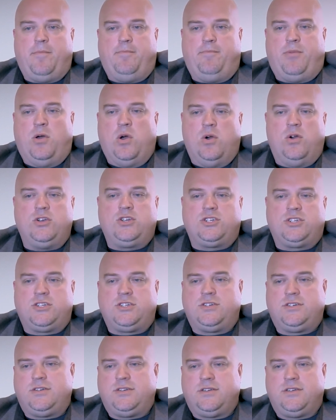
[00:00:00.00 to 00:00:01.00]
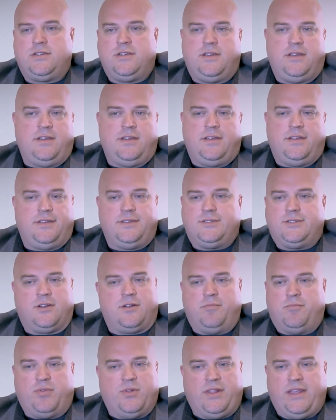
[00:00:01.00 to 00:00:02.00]
push
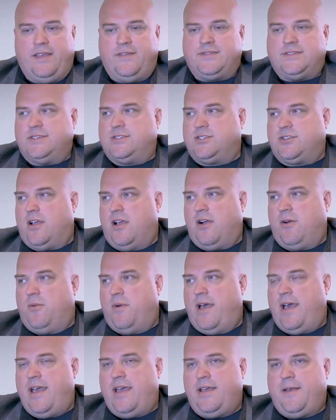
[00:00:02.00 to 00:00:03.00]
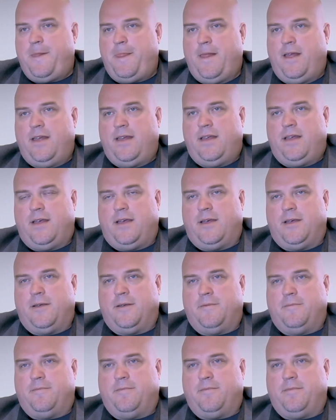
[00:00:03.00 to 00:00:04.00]
certain beliefs a strong way.
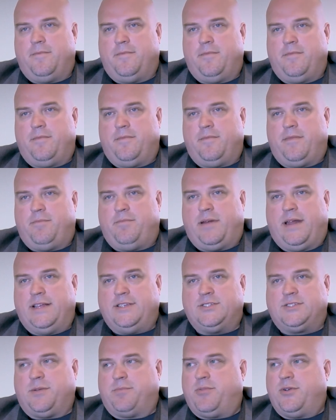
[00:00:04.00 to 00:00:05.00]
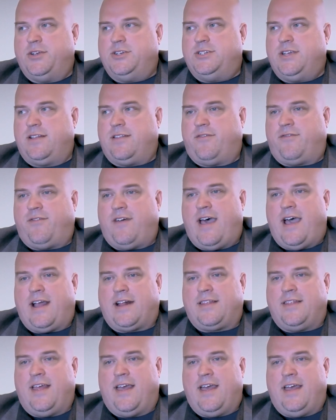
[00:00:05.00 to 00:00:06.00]
Um, but I just appreciate the
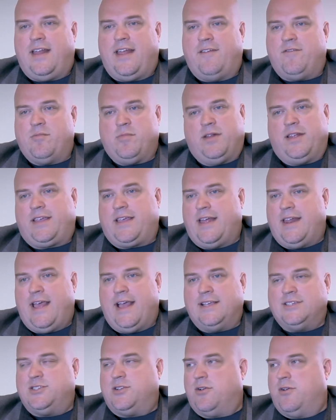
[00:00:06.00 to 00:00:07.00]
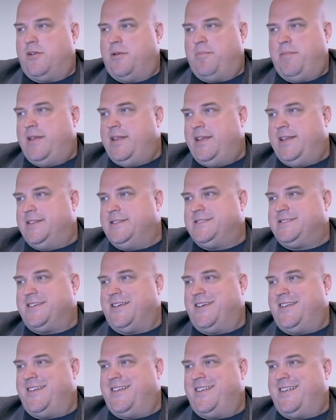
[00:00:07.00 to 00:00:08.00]
fact that everybody kind of has their own opinions
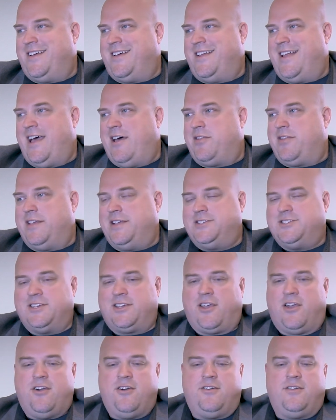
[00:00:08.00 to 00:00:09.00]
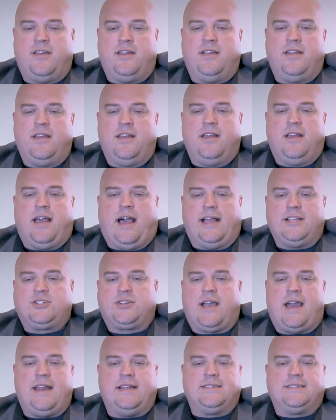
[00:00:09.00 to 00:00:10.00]
on, mm -hmm. on how mm-hmm. things should go. And I
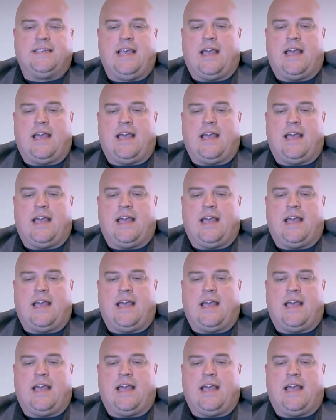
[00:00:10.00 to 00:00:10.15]
try to